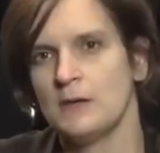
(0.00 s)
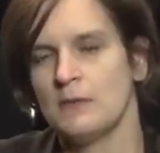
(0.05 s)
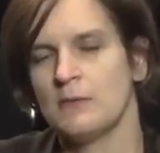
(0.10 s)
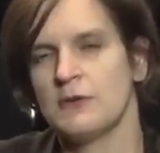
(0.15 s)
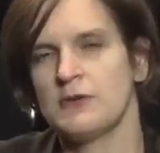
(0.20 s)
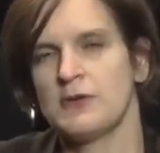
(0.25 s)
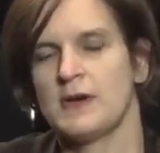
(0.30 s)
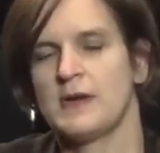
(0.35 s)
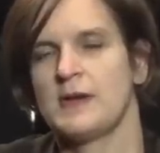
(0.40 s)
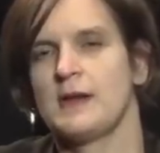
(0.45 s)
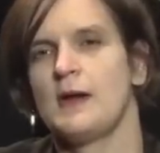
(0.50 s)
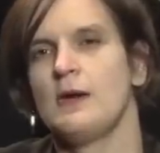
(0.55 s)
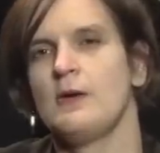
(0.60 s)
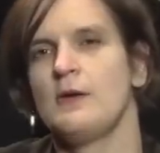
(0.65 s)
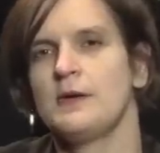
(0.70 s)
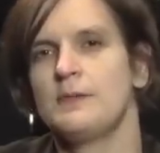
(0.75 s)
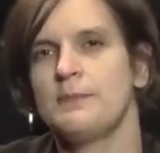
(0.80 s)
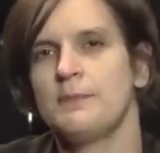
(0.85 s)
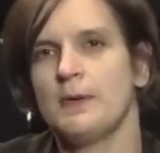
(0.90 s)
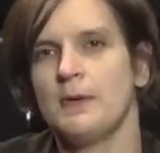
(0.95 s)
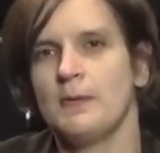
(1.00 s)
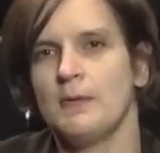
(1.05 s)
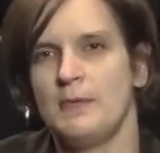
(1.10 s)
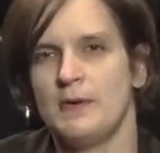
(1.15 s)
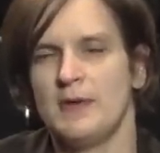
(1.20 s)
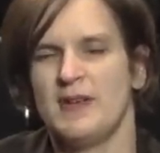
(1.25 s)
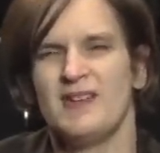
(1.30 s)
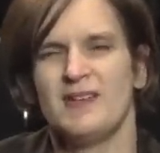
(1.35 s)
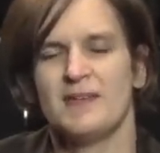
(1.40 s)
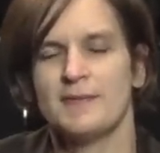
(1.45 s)
which right now it
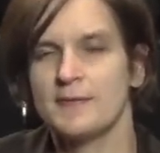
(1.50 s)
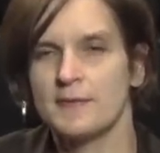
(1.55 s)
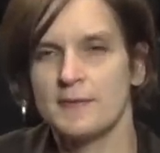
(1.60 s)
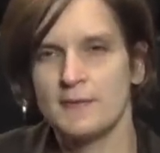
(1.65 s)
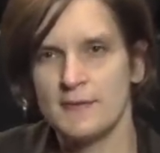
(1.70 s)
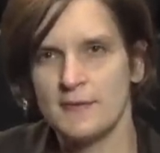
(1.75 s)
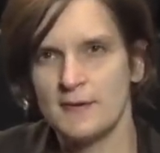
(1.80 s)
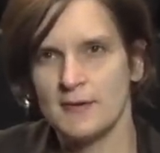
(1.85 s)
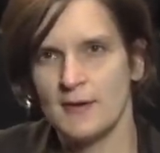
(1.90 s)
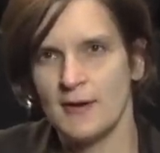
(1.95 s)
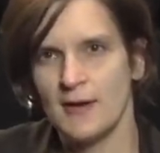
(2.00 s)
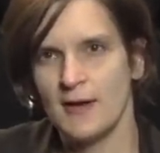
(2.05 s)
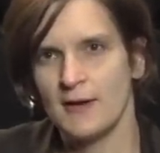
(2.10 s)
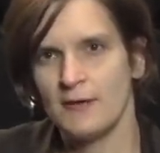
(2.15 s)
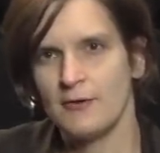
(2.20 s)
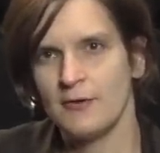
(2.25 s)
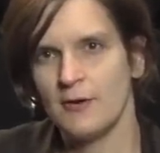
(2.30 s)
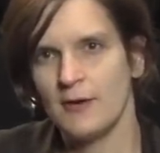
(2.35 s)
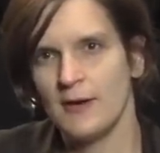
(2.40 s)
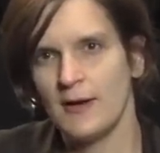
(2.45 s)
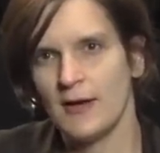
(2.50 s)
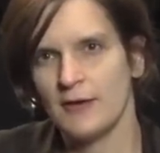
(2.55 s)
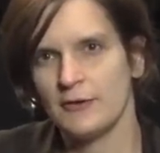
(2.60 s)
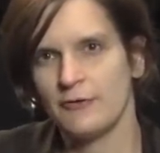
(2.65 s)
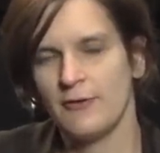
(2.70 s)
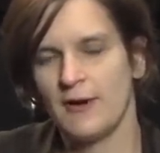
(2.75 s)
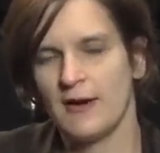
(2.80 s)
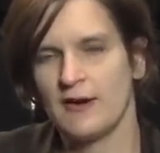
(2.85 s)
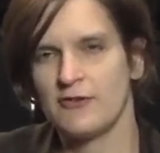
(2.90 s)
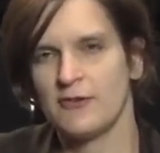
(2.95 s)
probably isn't in a large, large
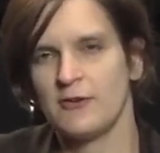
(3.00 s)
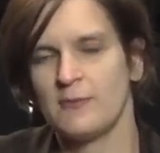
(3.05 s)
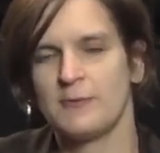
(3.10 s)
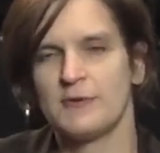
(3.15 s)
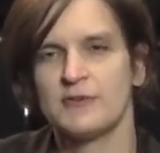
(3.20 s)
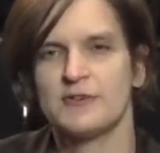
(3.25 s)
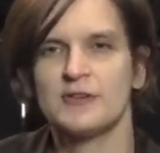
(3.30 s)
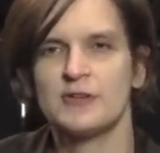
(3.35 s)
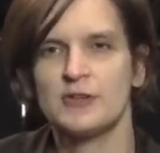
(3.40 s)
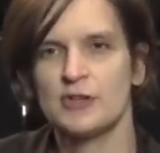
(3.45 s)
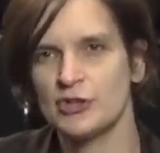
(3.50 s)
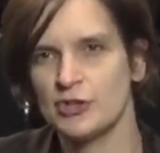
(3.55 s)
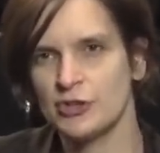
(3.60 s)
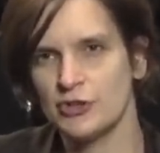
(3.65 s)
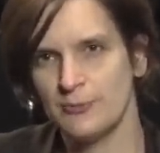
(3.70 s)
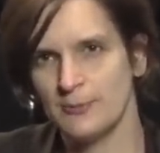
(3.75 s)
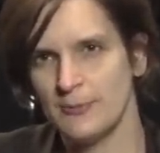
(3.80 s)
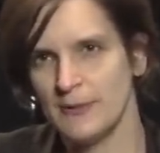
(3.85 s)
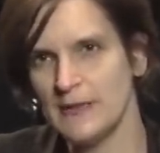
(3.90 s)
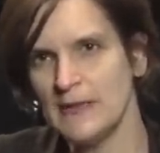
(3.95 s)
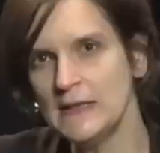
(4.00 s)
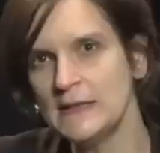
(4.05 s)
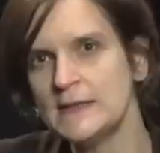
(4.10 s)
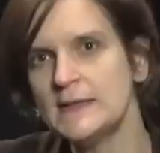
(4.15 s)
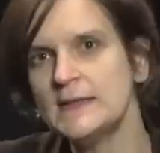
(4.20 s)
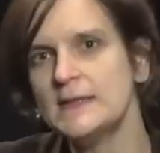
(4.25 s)
fraction, but it could be.